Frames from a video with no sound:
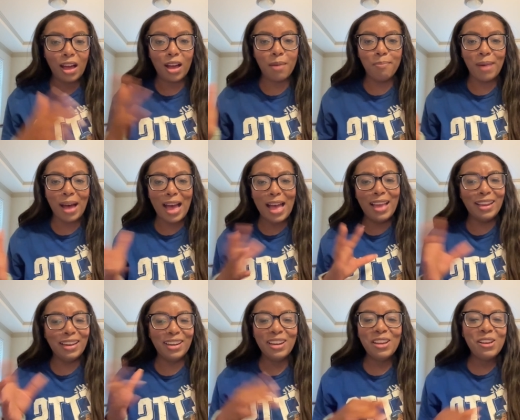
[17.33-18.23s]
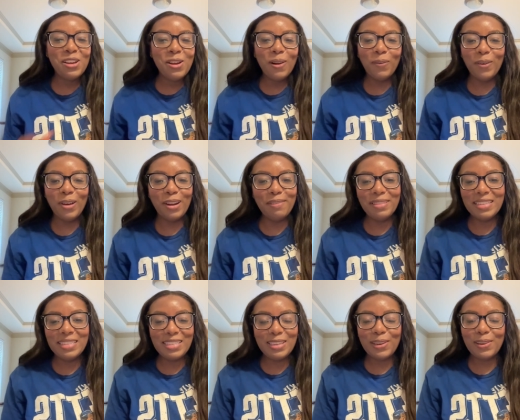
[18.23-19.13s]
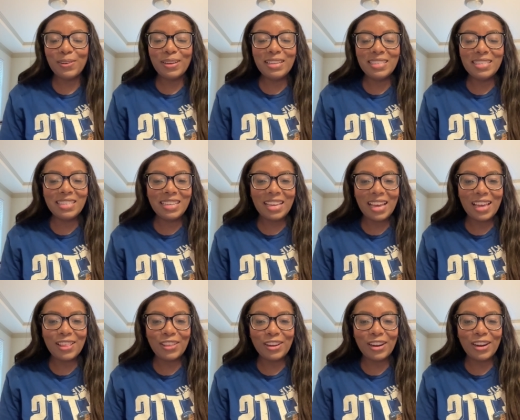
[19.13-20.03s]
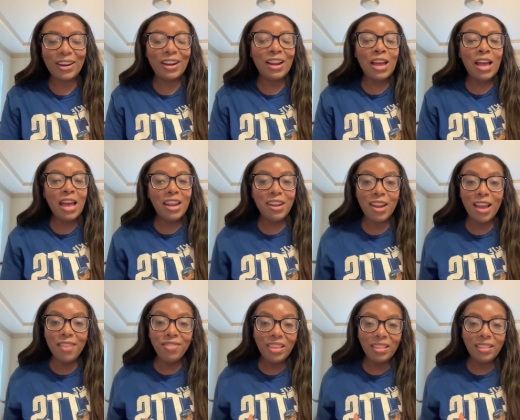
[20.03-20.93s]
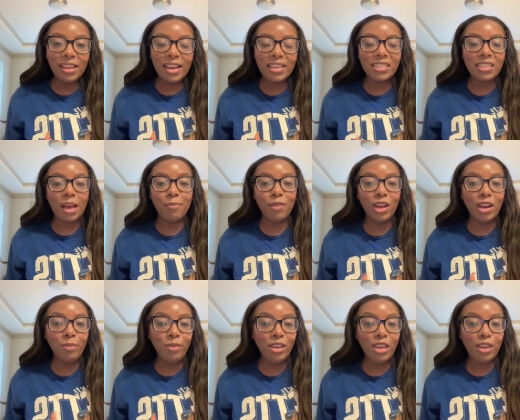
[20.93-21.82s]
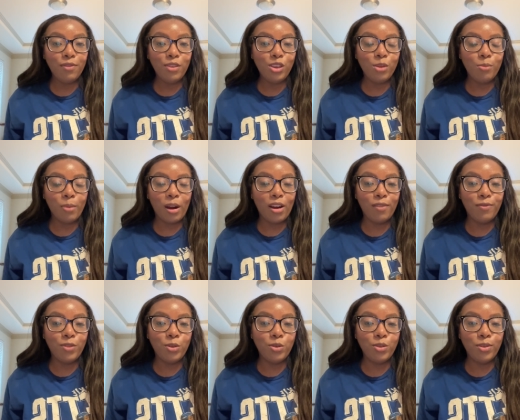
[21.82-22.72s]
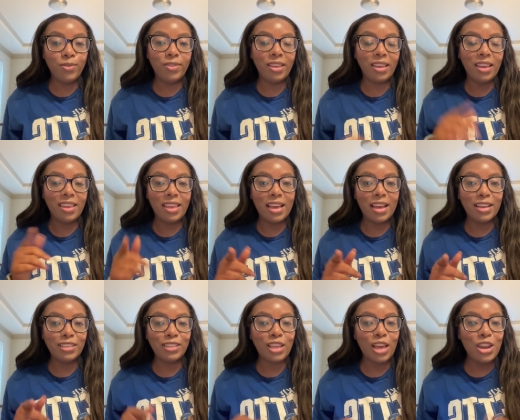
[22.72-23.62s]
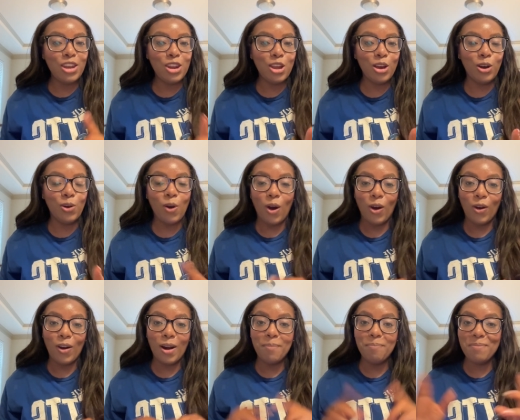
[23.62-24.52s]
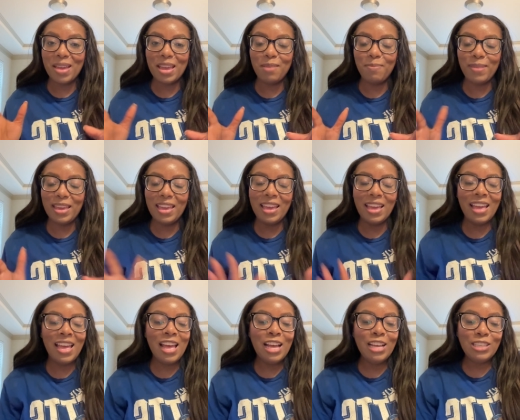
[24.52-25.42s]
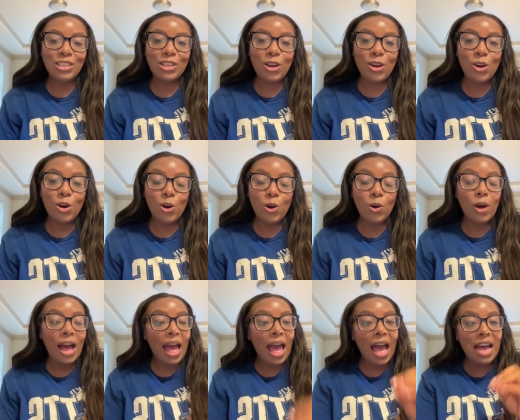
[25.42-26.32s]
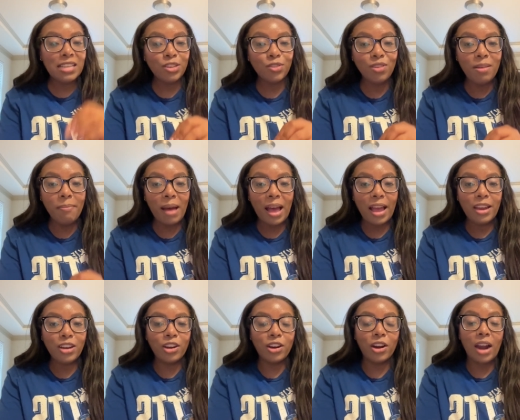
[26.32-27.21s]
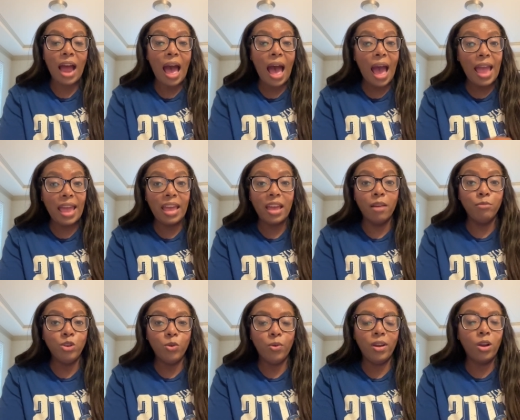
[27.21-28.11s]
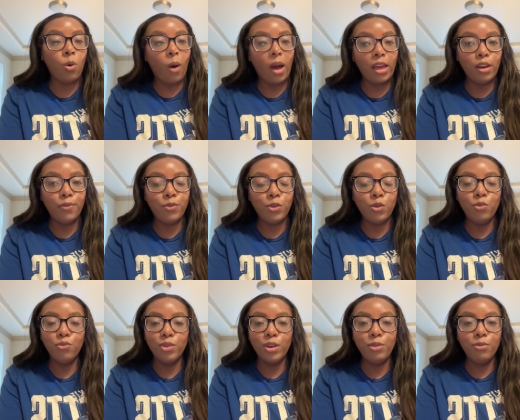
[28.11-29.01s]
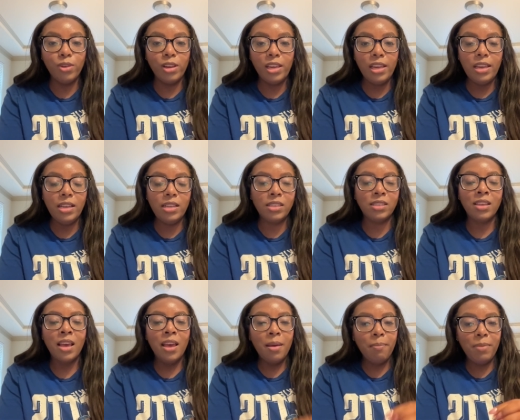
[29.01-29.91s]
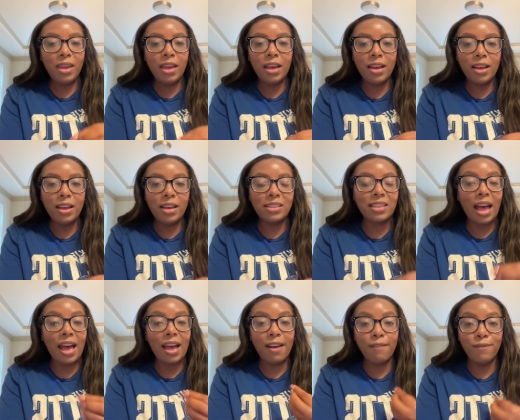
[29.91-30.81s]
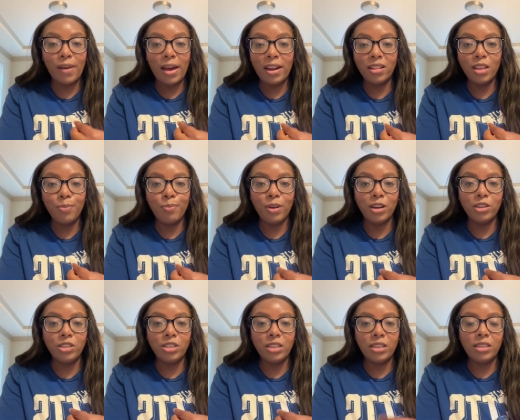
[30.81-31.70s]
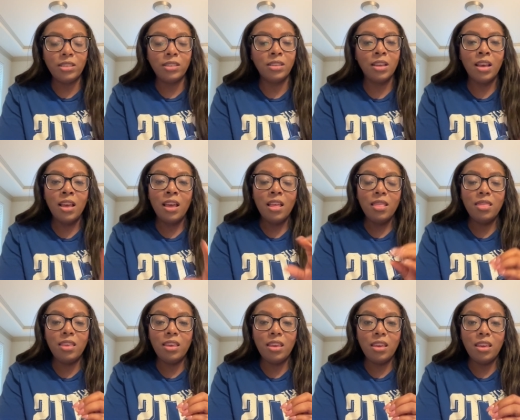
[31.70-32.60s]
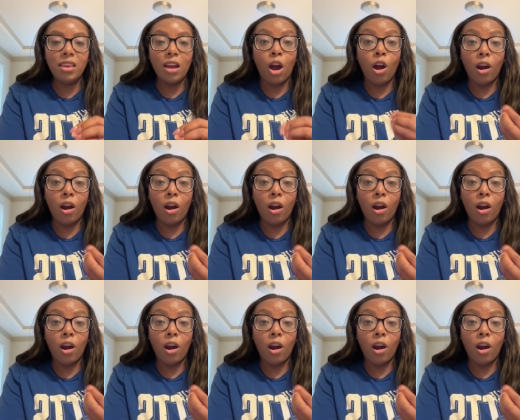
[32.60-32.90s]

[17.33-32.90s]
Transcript: combined one of the series together. Nonetheless, I'm gonna be giving you my review using yes, no, or maybe. So as a reminder, I am doing quite a few rereads because I have finally purchased the,